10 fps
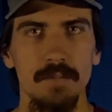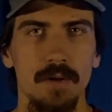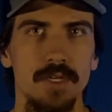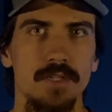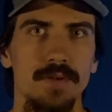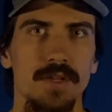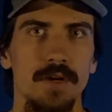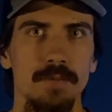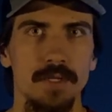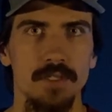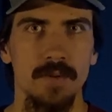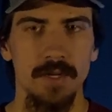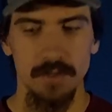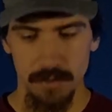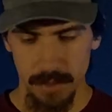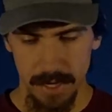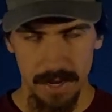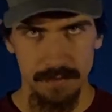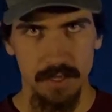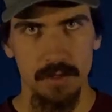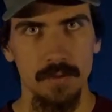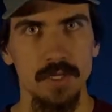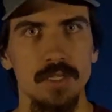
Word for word: monitoring the airplanes around you, and having the other one